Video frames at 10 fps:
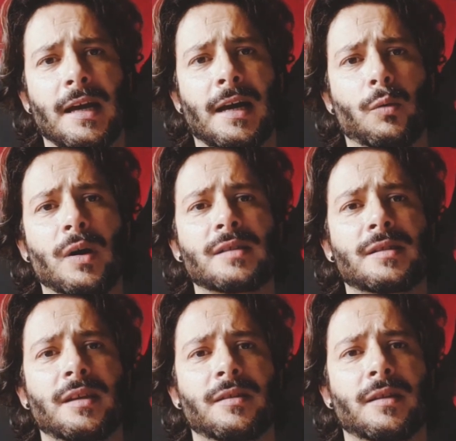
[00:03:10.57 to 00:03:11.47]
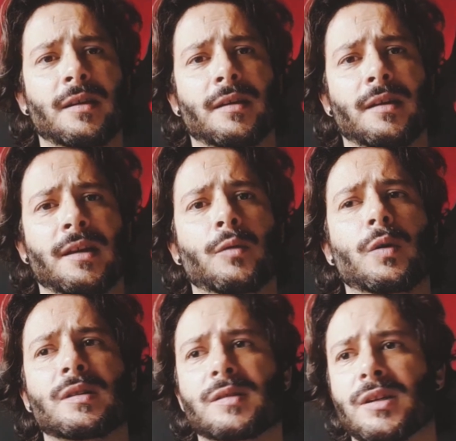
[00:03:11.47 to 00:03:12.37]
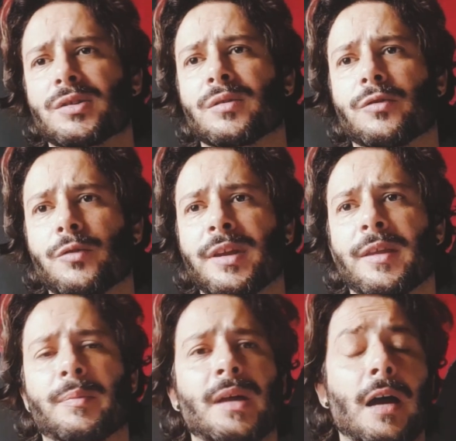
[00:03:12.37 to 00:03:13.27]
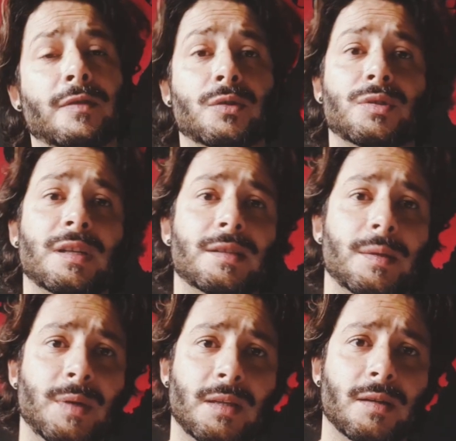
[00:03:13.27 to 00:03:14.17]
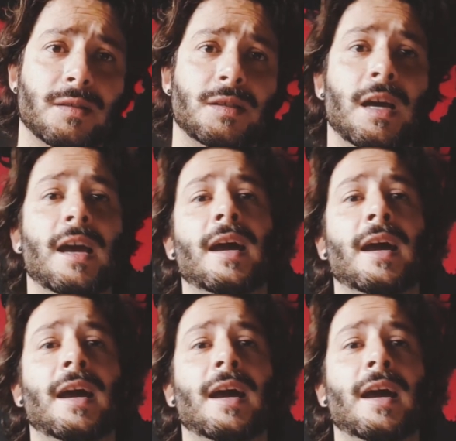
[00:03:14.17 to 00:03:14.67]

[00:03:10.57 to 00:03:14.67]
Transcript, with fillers: I once did uh, in one session three deep dives to sixty meters,